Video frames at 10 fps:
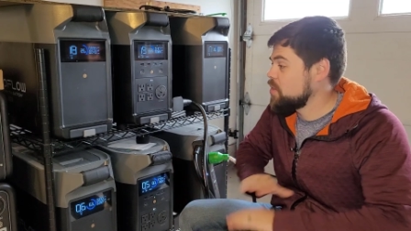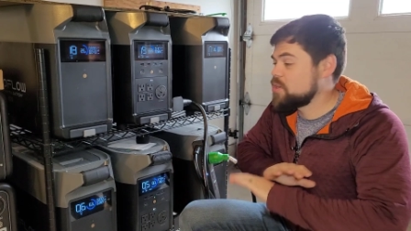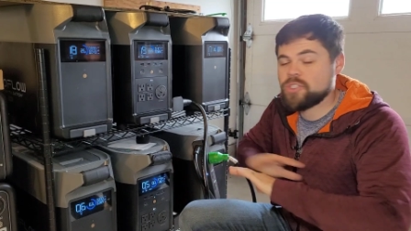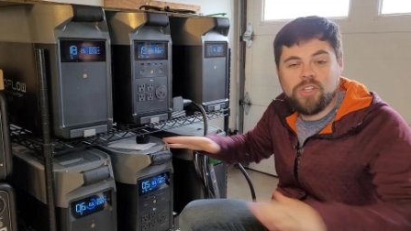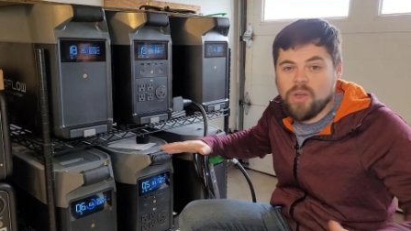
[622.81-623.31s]

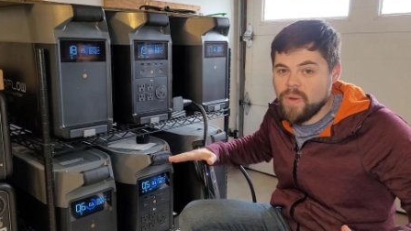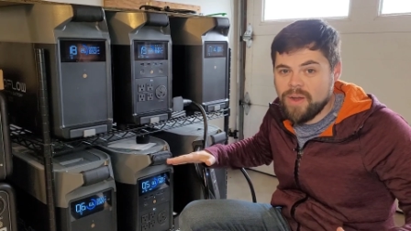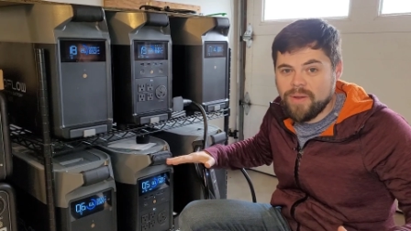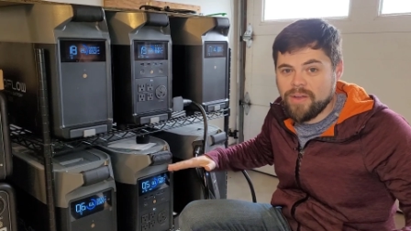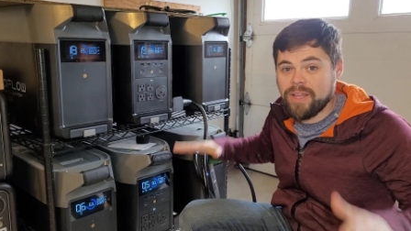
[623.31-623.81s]
There's no way
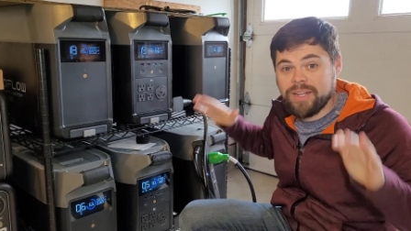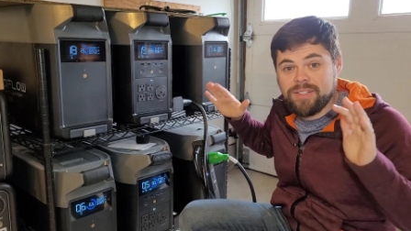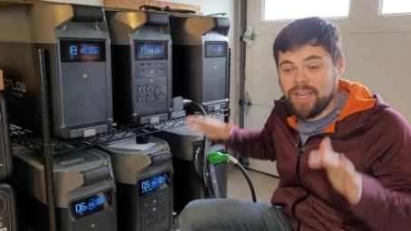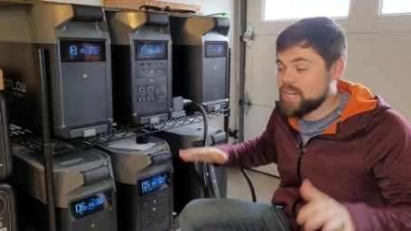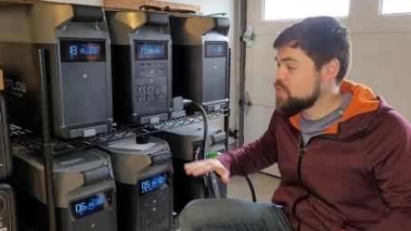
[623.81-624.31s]
around it.
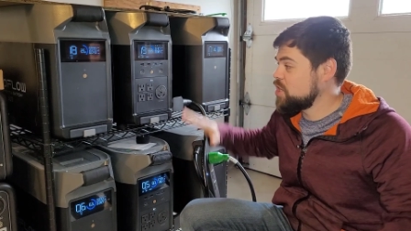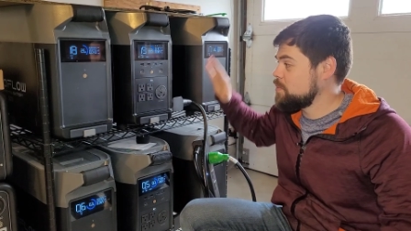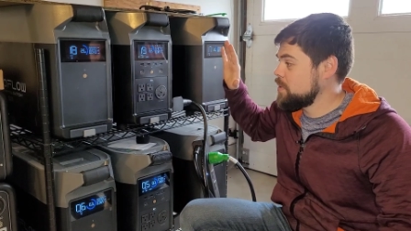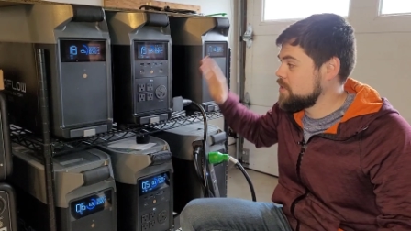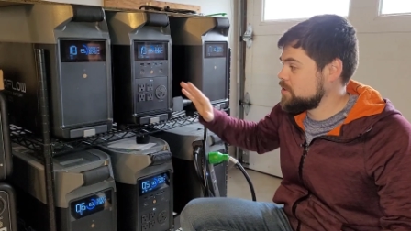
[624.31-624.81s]
It's not
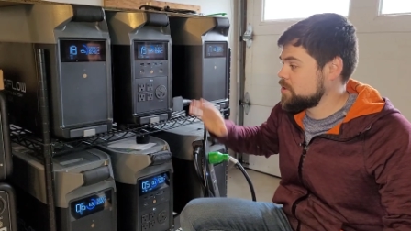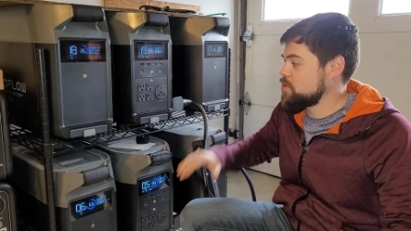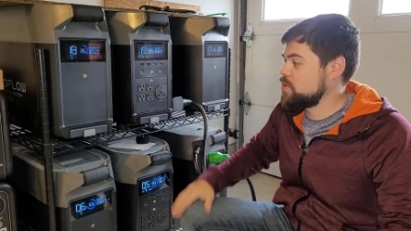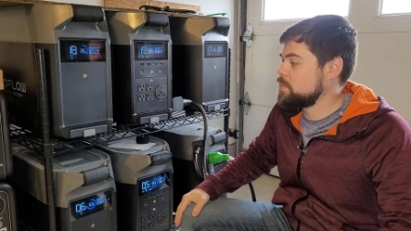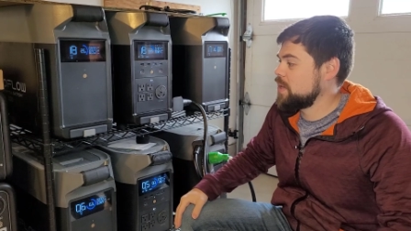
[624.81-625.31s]
cheap and these are
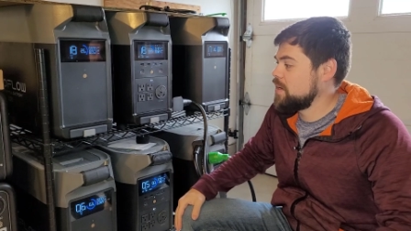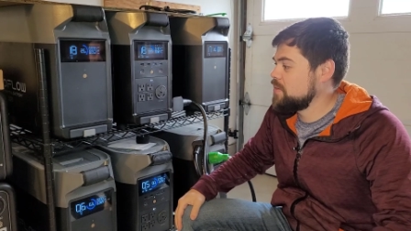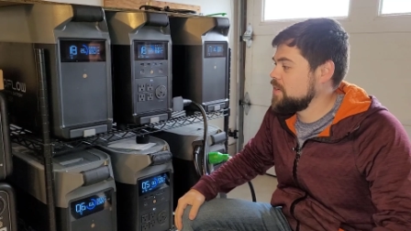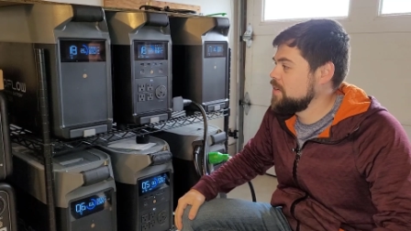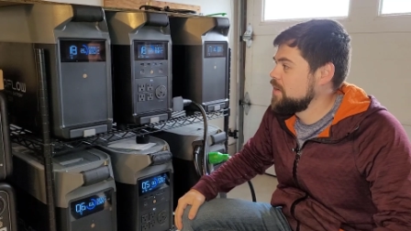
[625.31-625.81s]
extremely
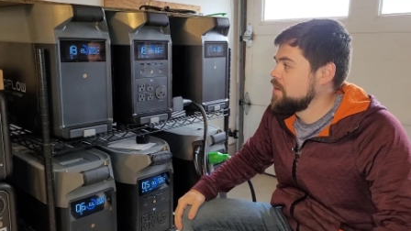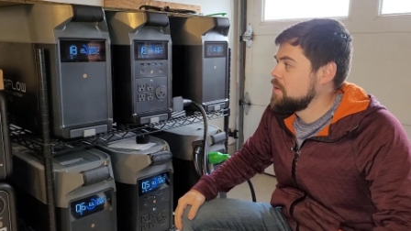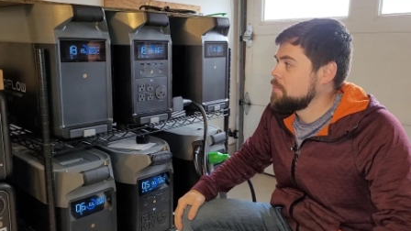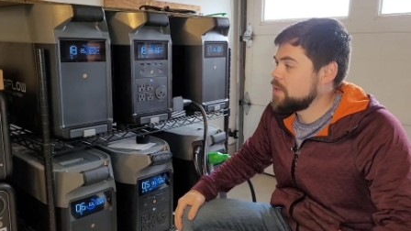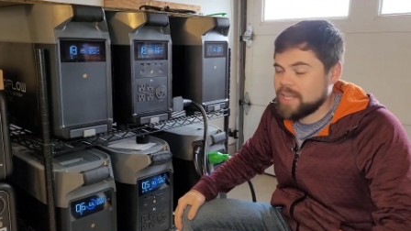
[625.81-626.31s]
heavy,
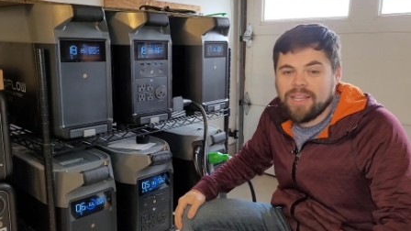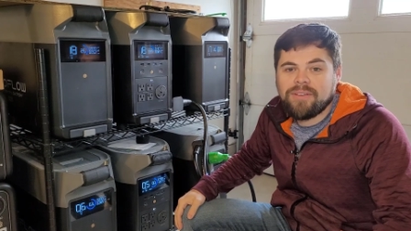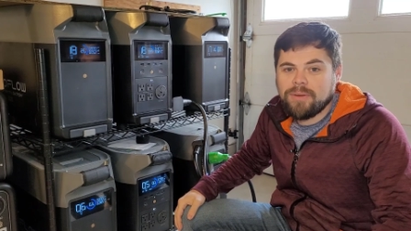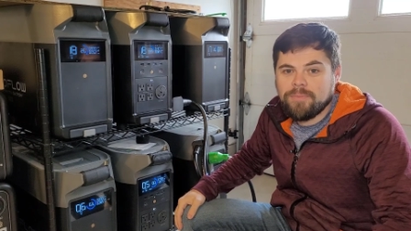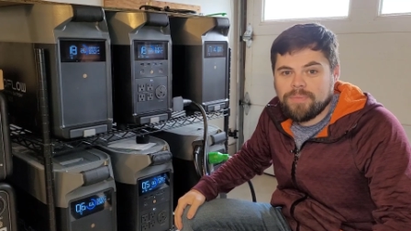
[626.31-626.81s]
but I
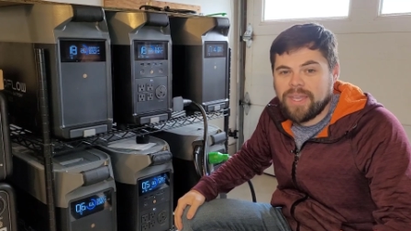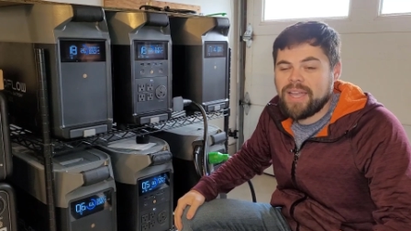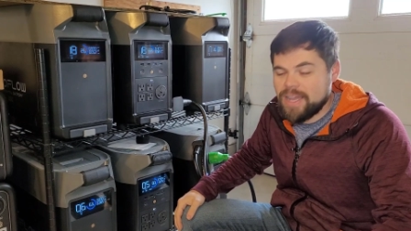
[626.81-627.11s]
love them. I